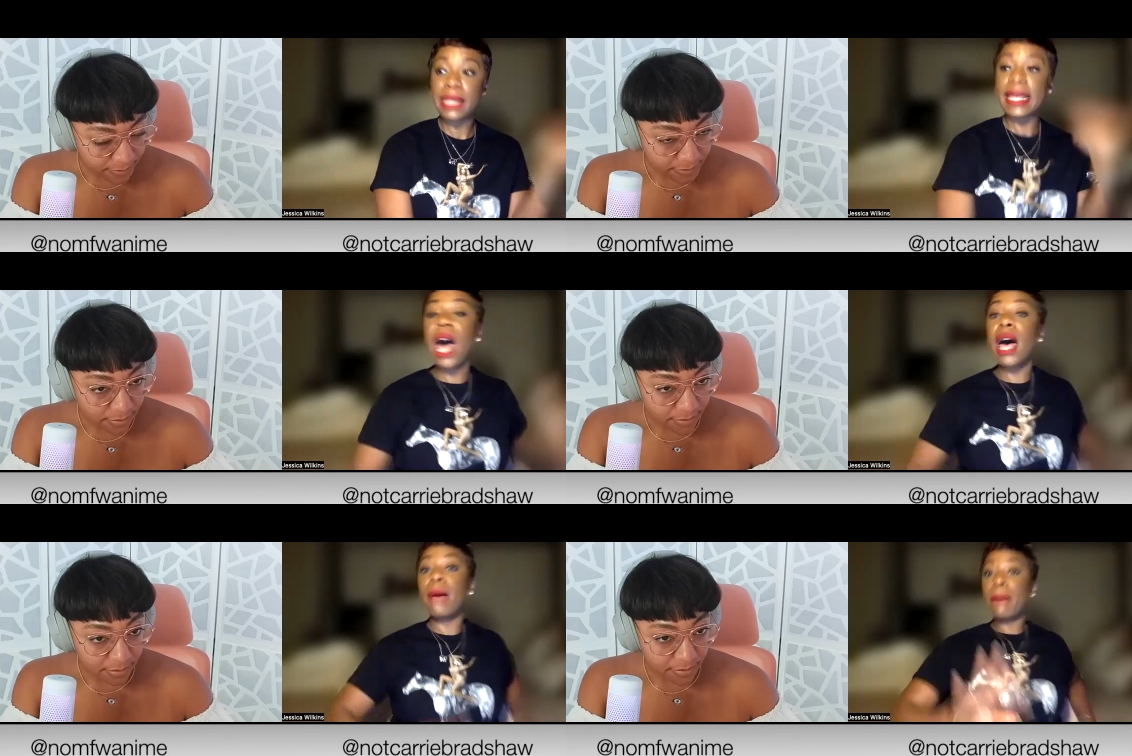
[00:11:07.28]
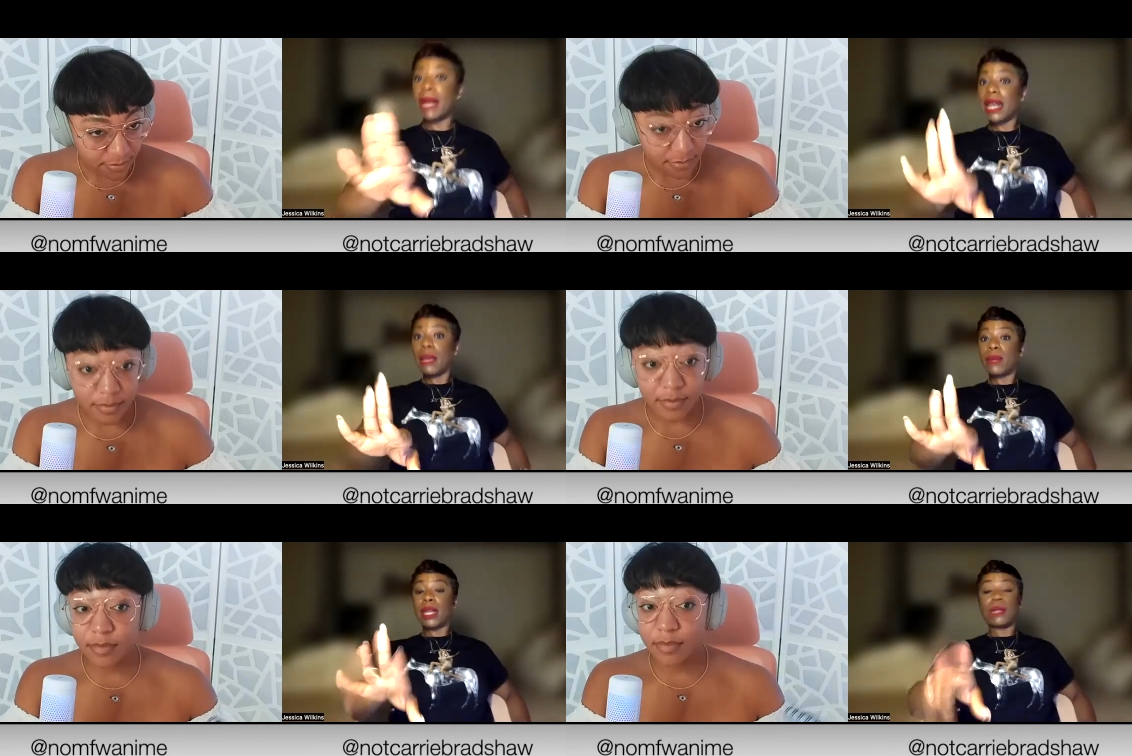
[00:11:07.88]
Speaker 1: like, uh, uh baby, that
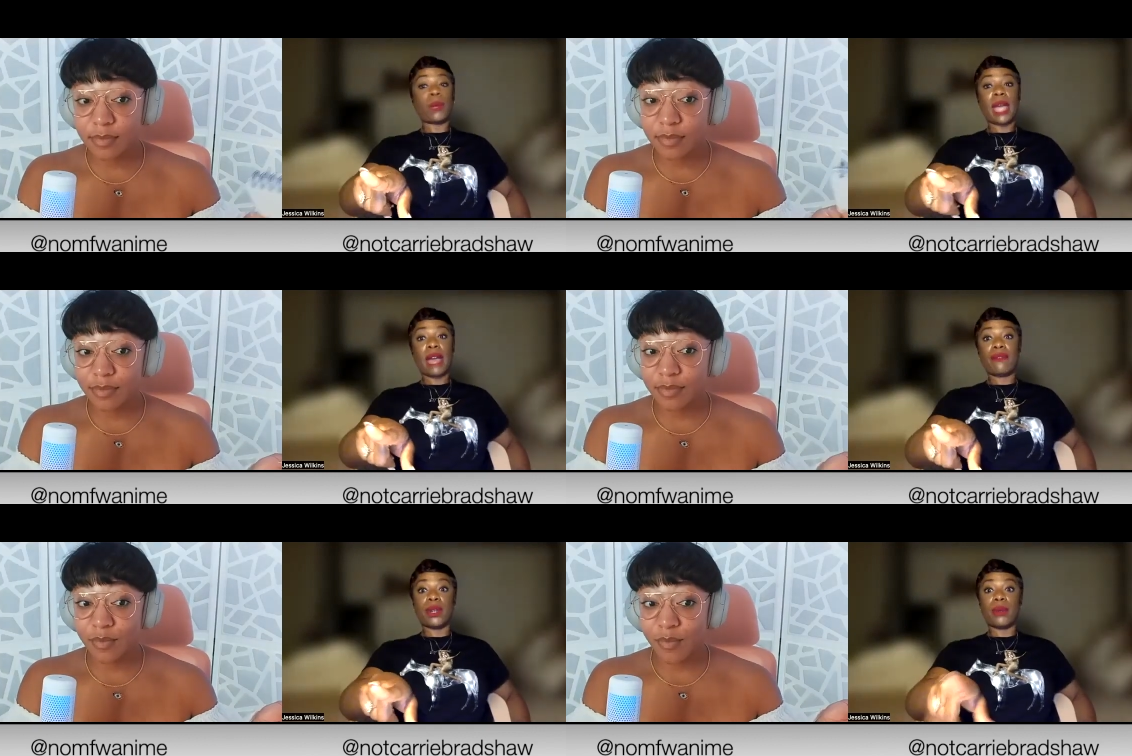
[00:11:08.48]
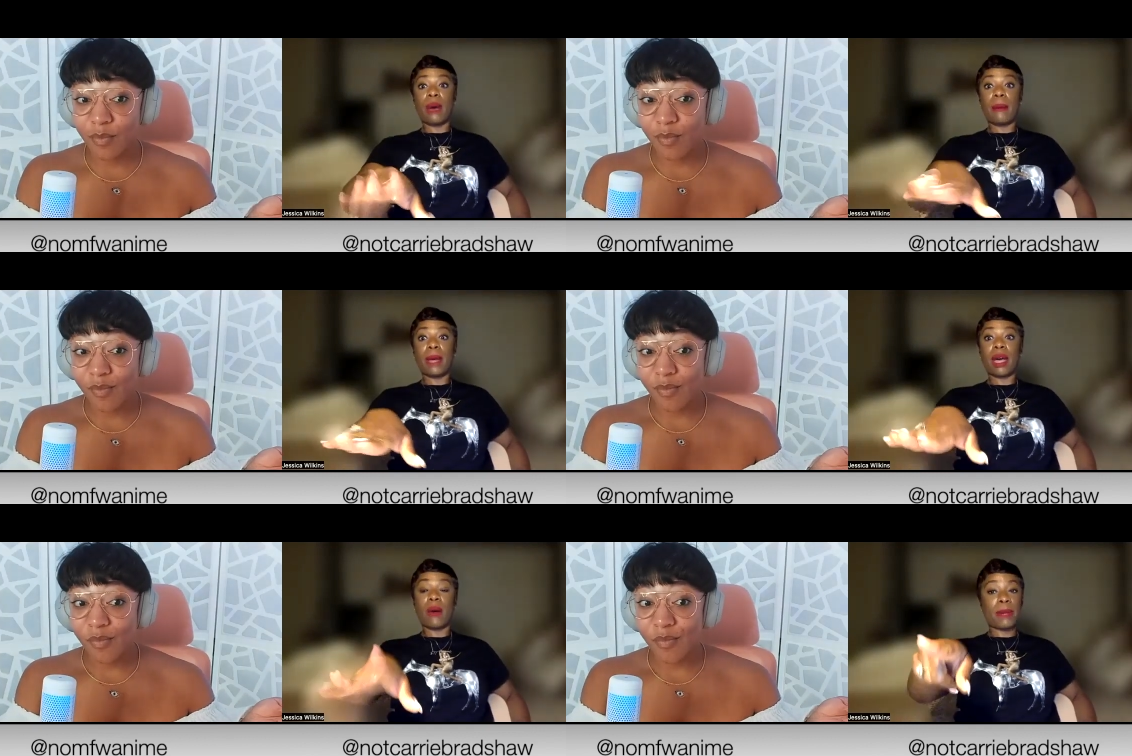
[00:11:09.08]
ain't, that's what we ain't gonna do. I'm gonna
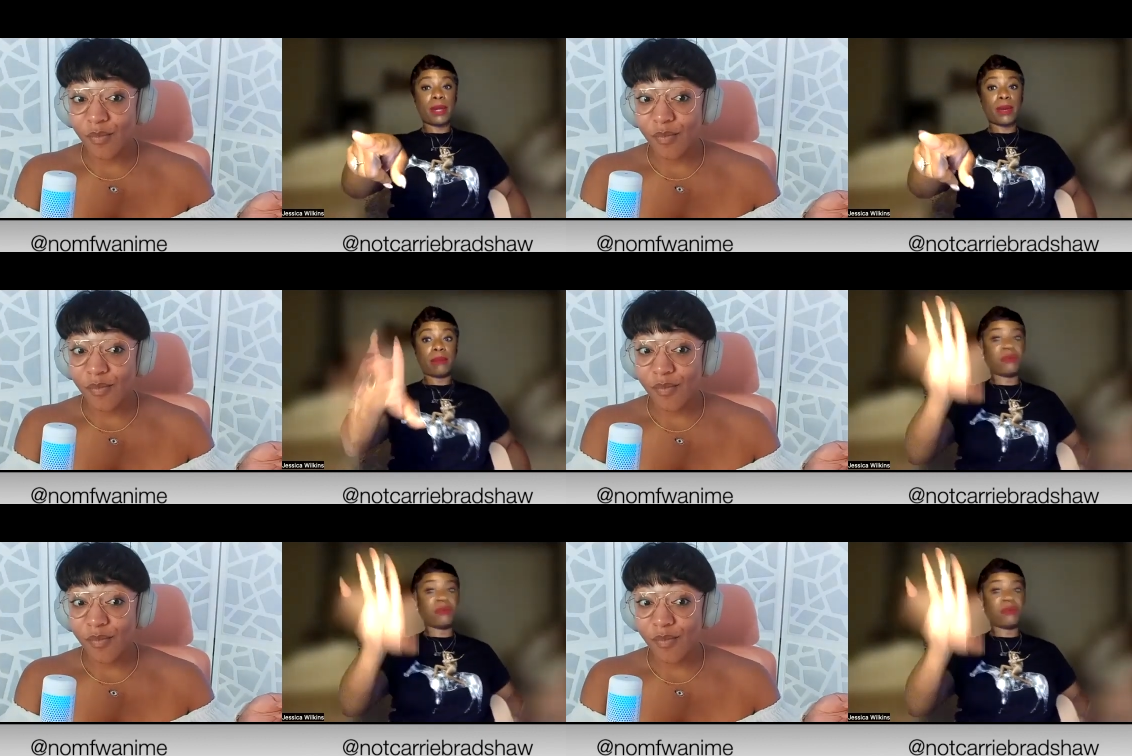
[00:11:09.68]
go. I'm gonna do it.